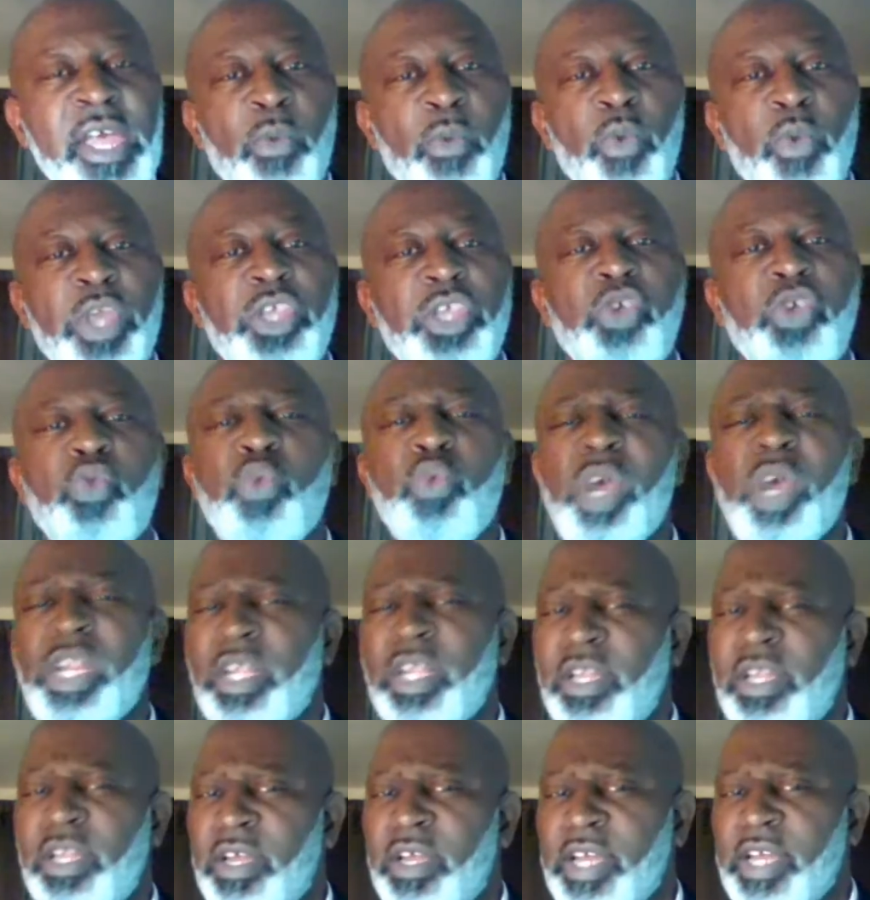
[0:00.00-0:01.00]
When you
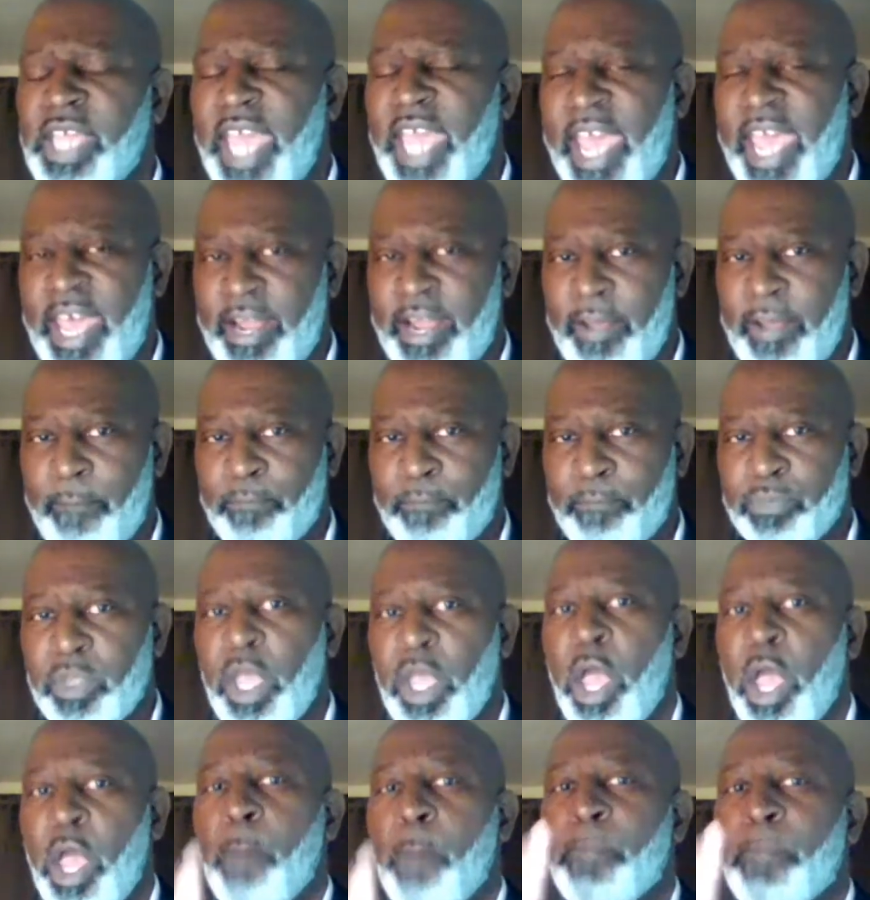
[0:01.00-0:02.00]
really look at it,
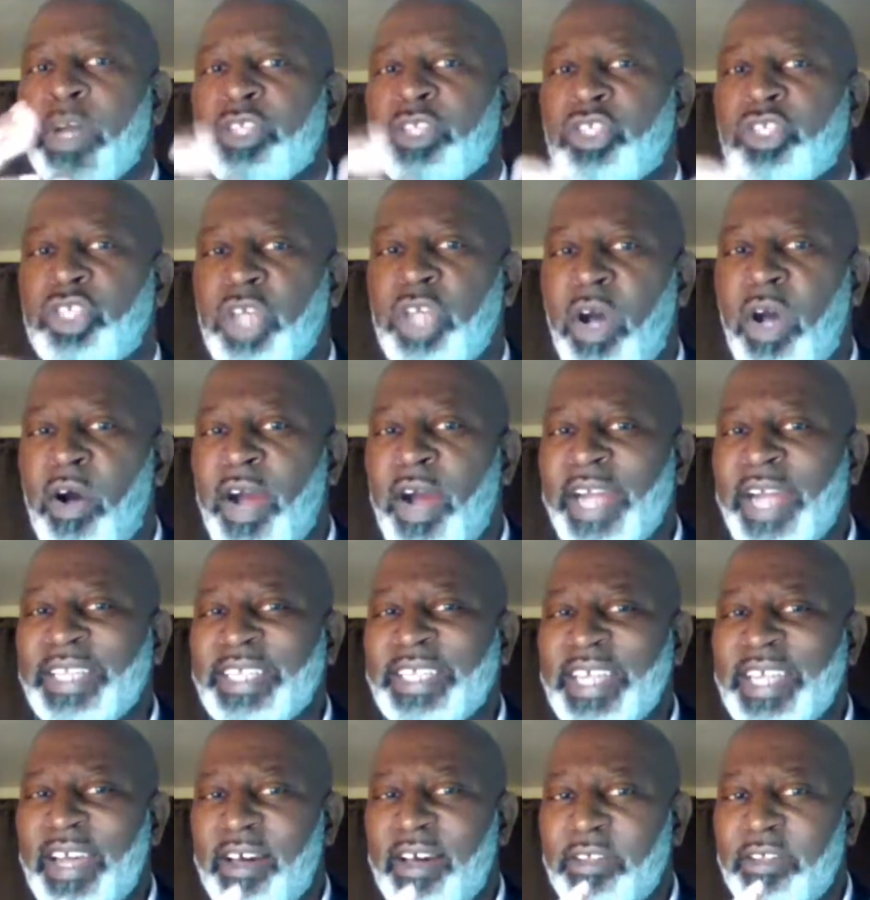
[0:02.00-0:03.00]

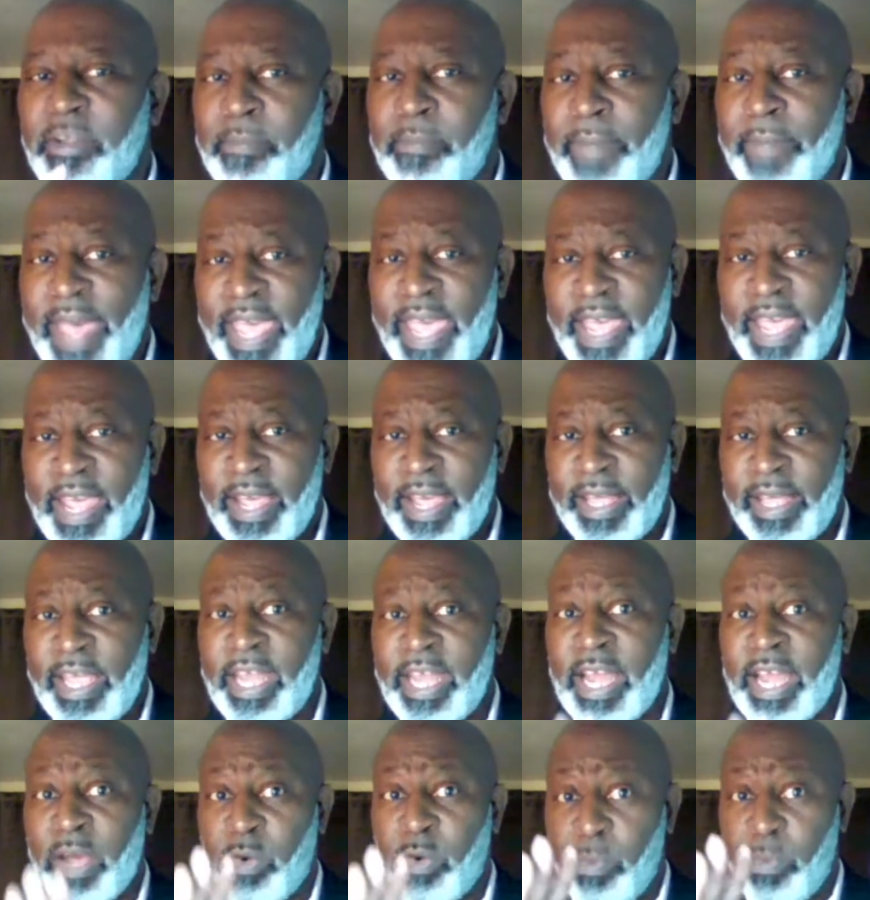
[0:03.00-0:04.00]
majority of the man
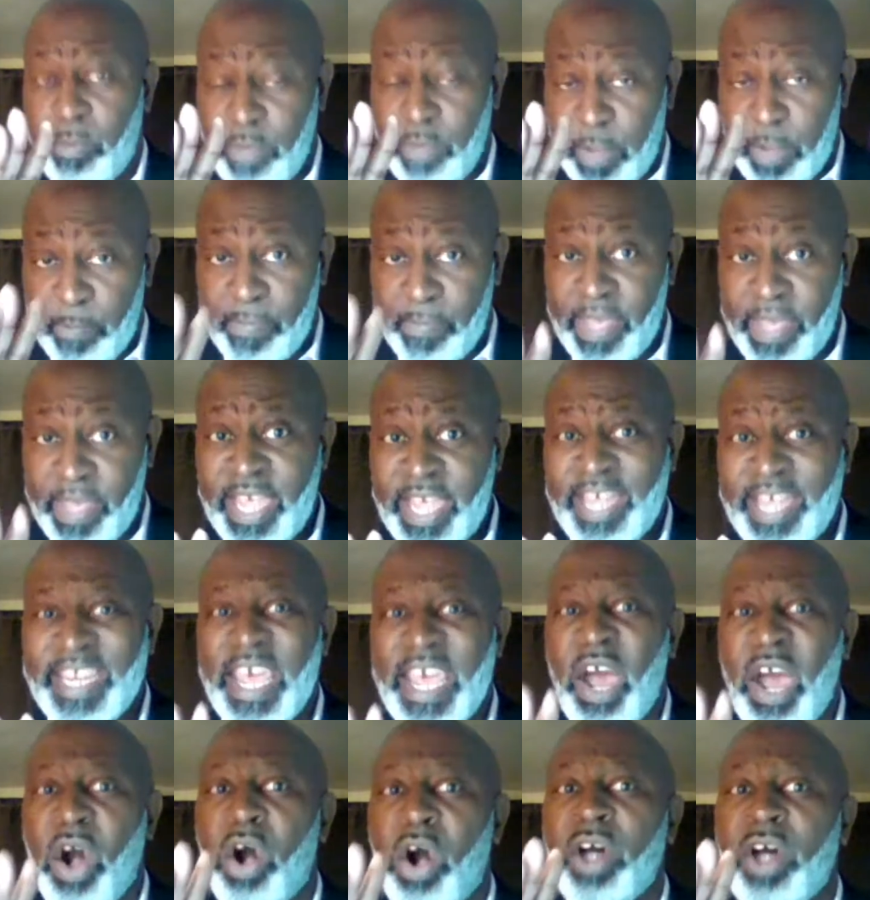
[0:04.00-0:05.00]
and the men
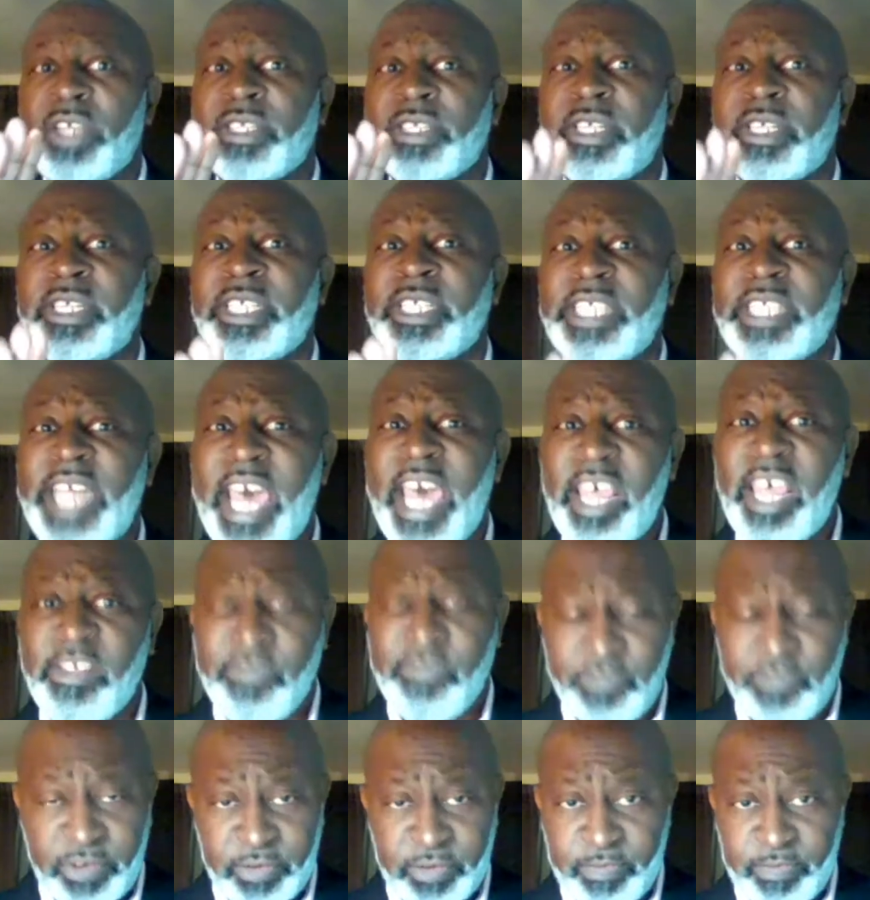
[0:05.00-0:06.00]
that are
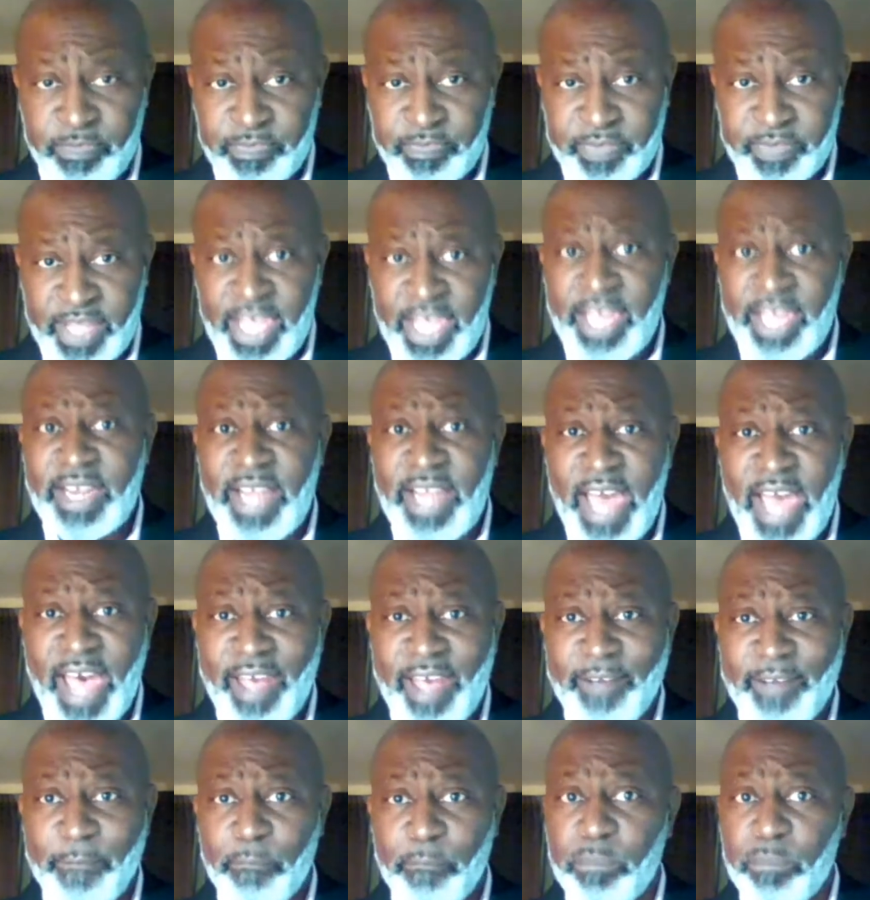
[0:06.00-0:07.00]
successful in
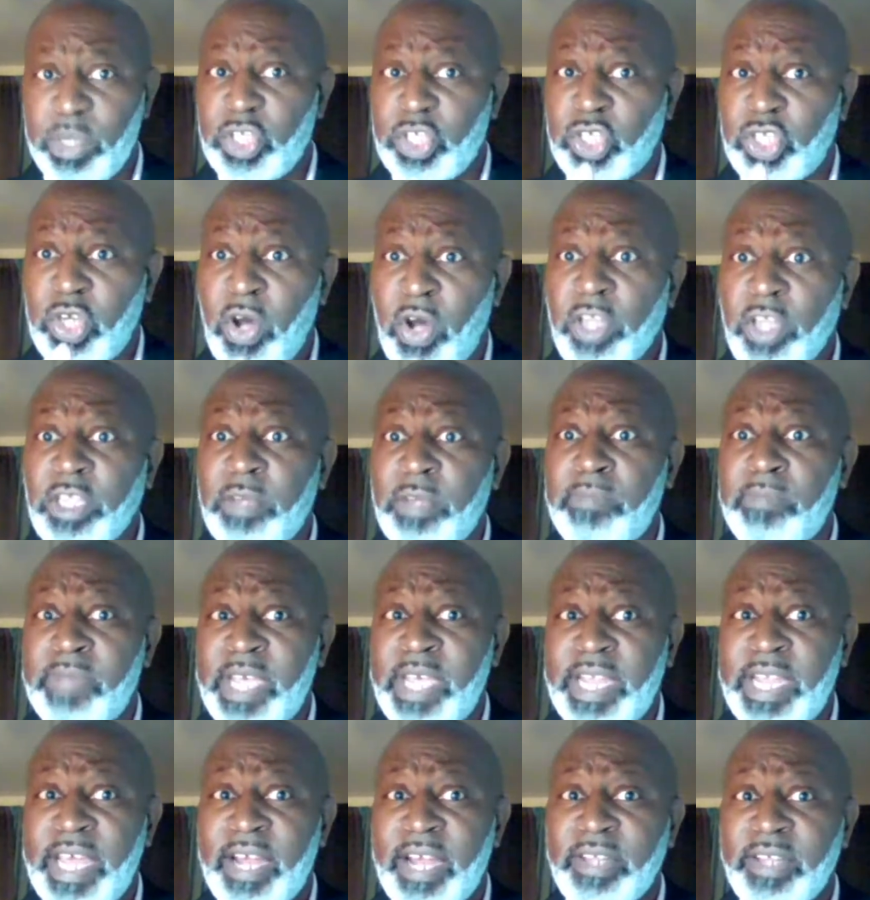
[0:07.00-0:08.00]
life, majority of
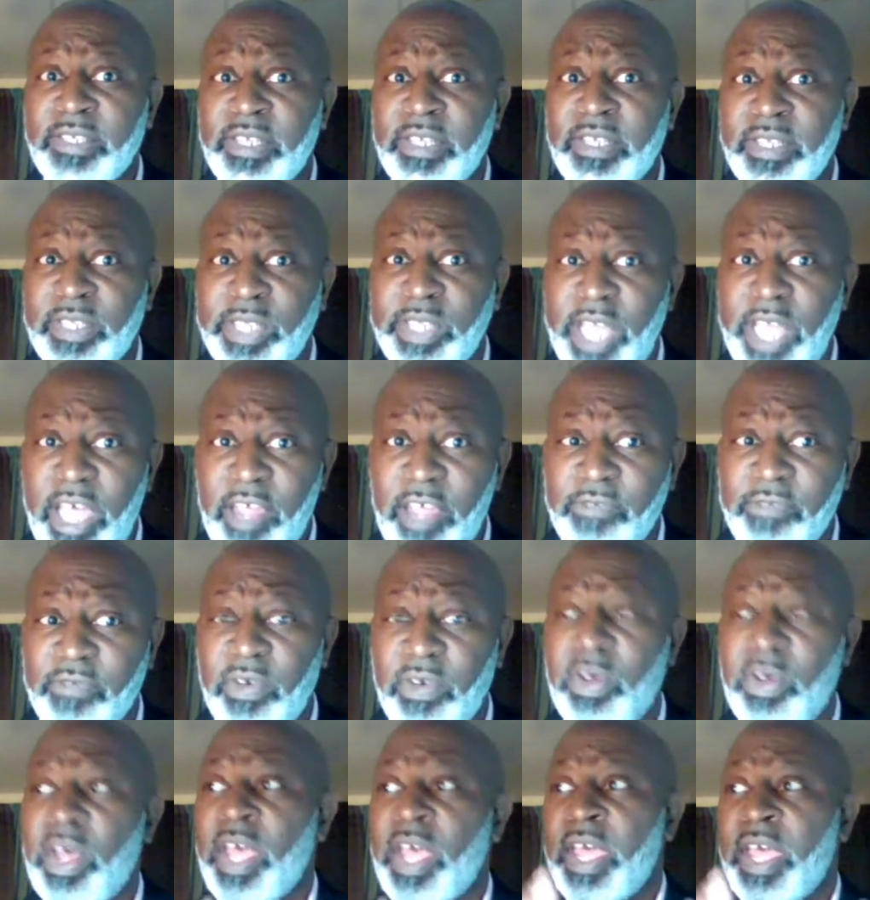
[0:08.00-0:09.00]
men that are
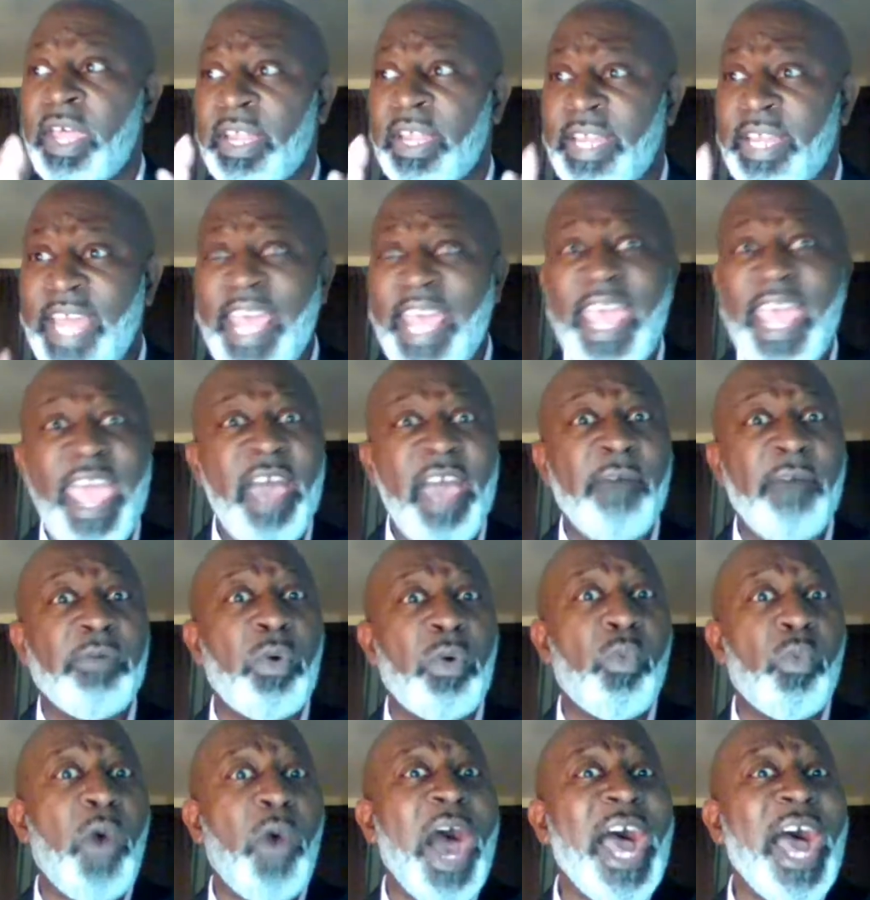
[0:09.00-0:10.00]
successful, they have a
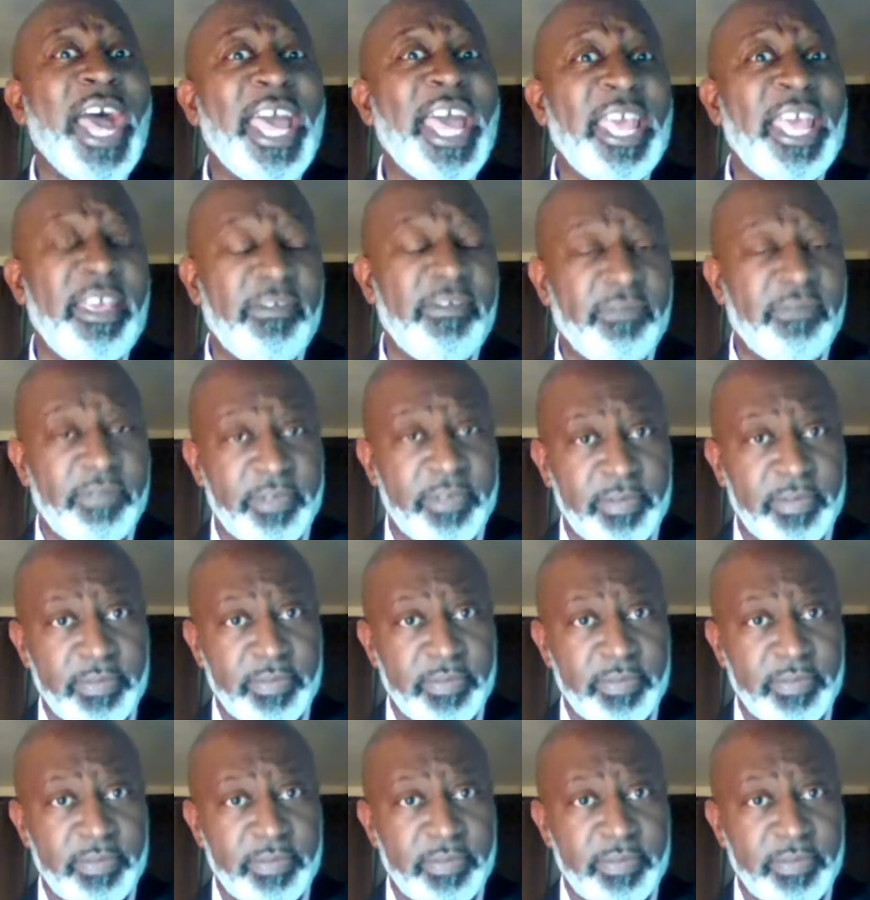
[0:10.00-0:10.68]
wife.